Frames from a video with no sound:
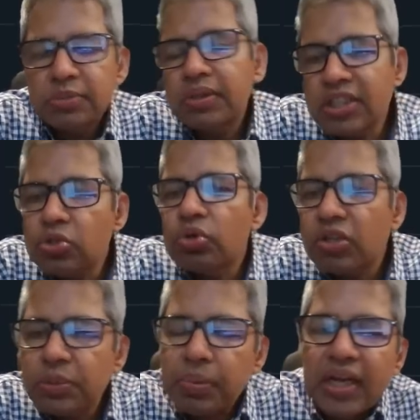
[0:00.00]
But just look
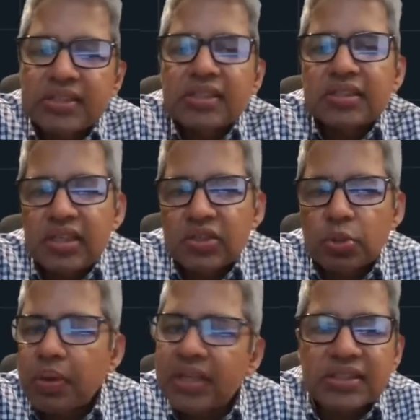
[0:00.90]
what the price is telling you.
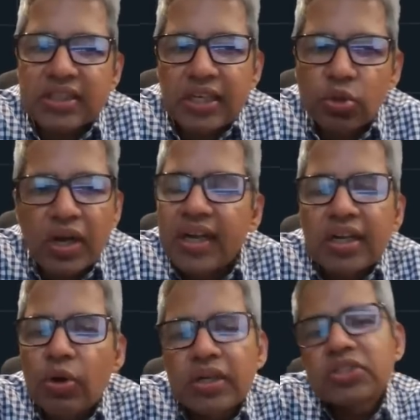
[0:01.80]
The price is telling you right
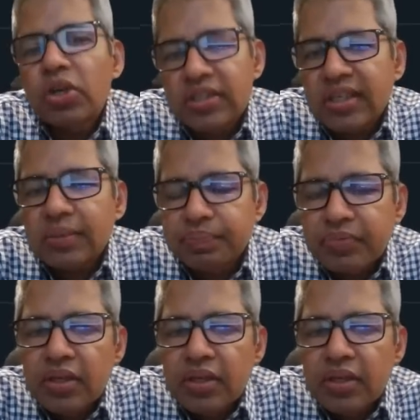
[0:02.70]
now it is not the time.